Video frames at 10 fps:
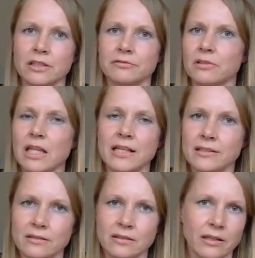It would
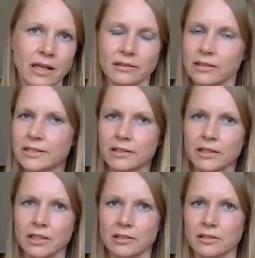last like at least a
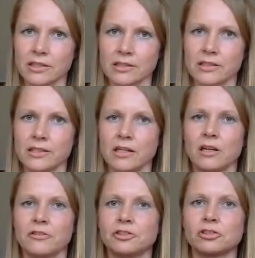year, just this
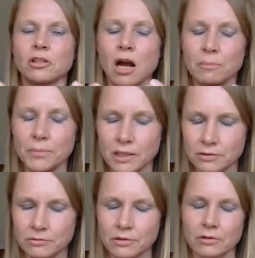kind of drop
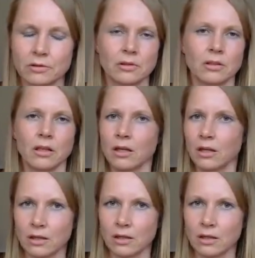into total